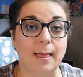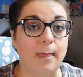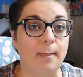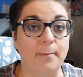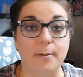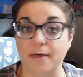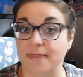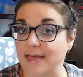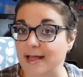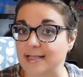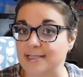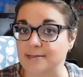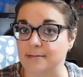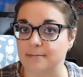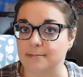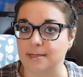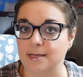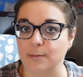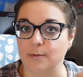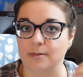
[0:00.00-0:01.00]
But that's
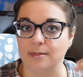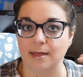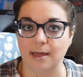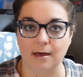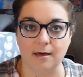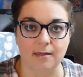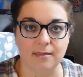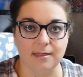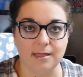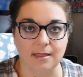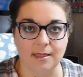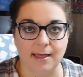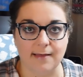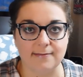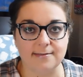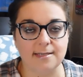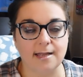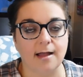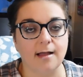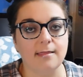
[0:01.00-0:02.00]
something with a healthy
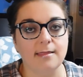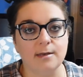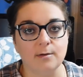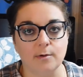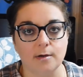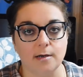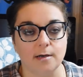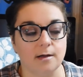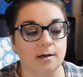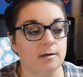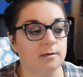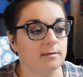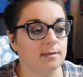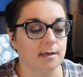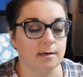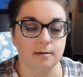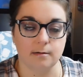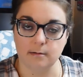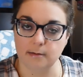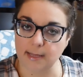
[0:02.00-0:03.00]
lifestyle and whatnot
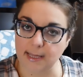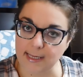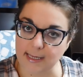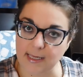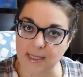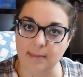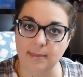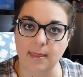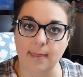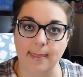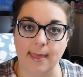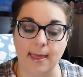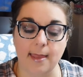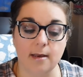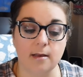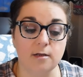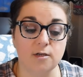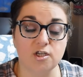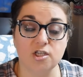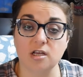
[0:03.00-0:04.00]
that it can be
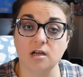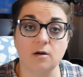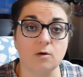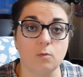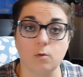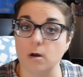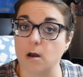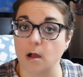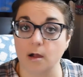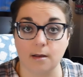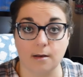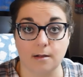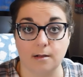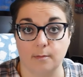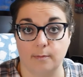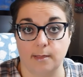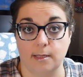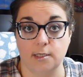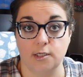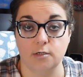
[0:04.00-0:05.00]
managed, so we're not gonna
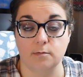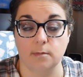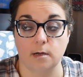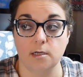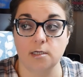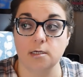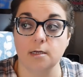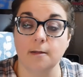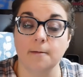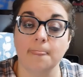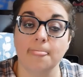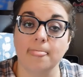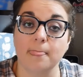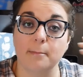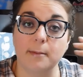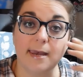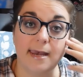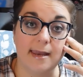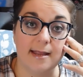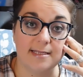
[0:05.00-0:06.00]
complain too much.
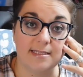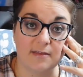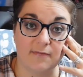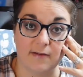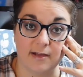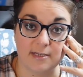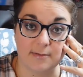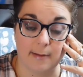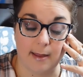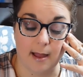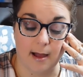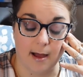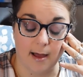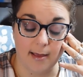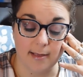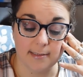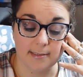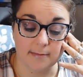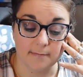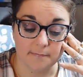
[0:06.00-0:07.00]
But it does affect my
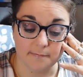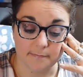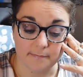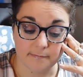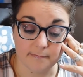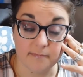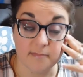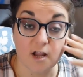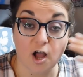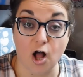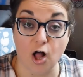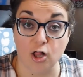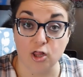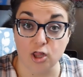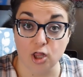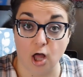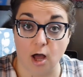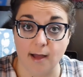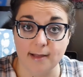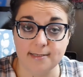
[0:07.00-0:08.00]
eyes a
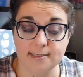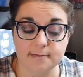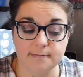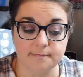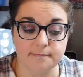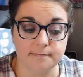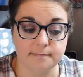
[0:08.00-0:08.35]
lot.